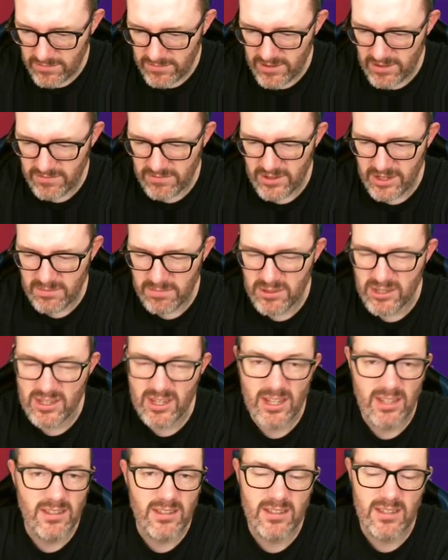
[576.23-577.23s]

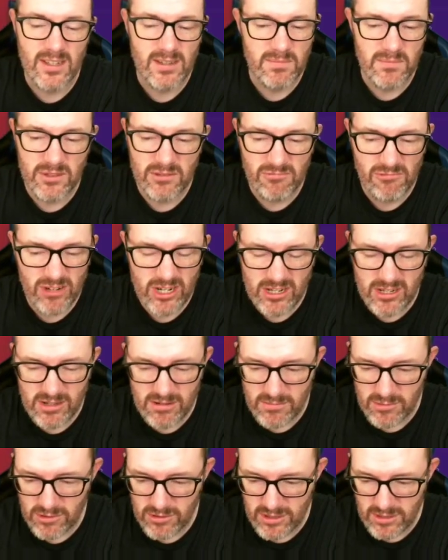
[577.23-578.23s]
50% seems
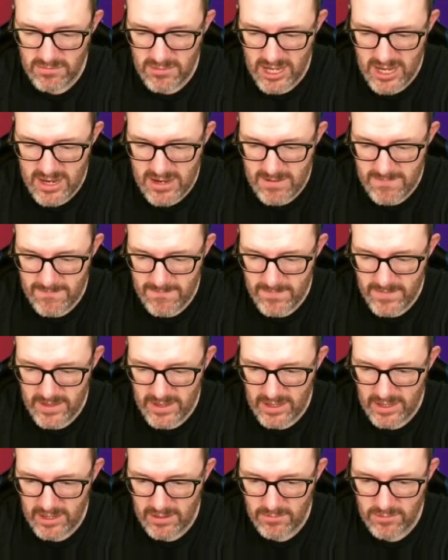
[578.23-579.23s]
reasonable to me.
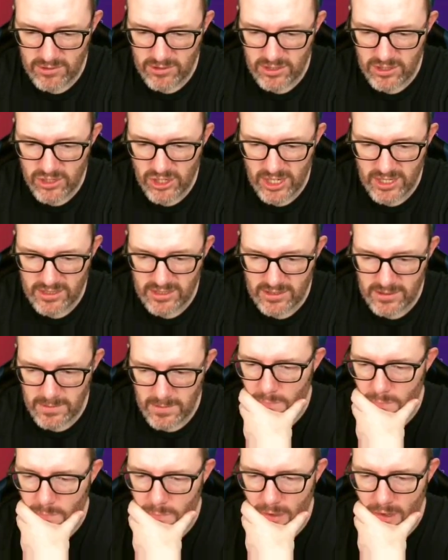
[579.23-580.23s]
And we'll suggest.
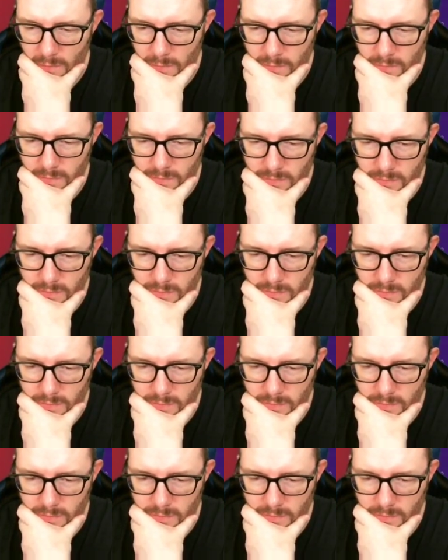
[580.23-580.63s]
Wow.